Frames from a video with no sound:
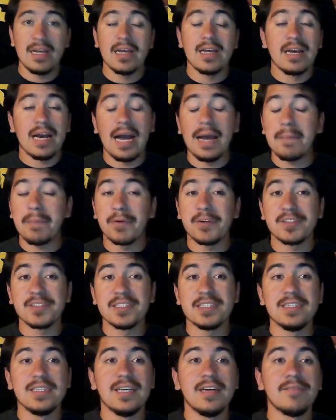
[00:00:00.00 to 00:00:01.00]
I
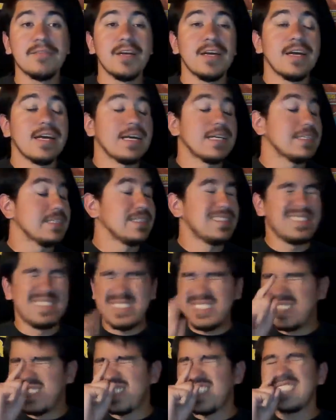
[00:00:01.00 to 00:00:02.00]
personally love, and
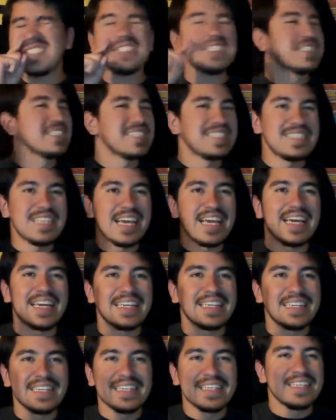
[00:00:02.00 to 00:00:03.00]
just to
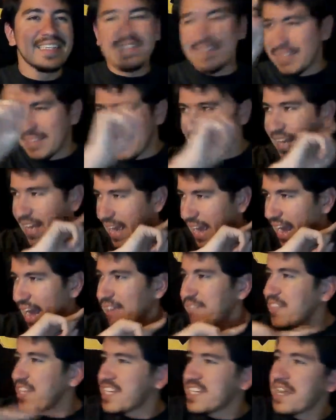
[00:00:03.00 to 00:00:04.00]
say,
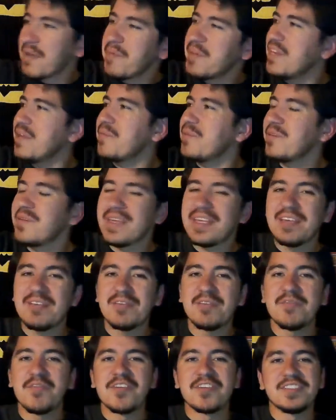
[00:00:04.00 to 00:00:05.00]
have the WWE
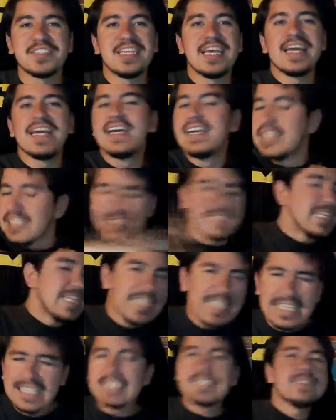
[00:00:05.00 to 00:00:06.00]
Universe say,
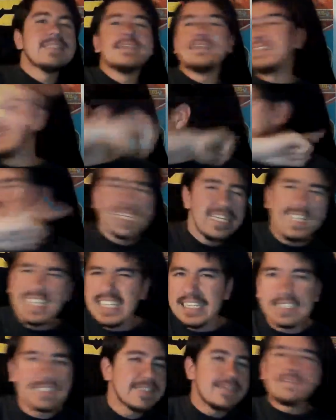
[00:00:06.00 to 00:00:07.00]
delete,
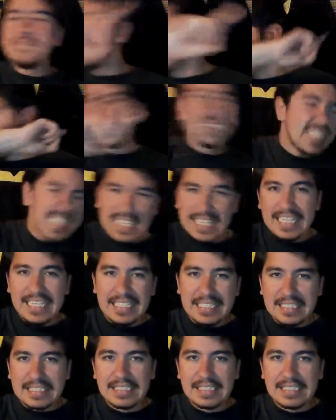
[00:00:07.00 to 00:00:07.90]
delete, delete.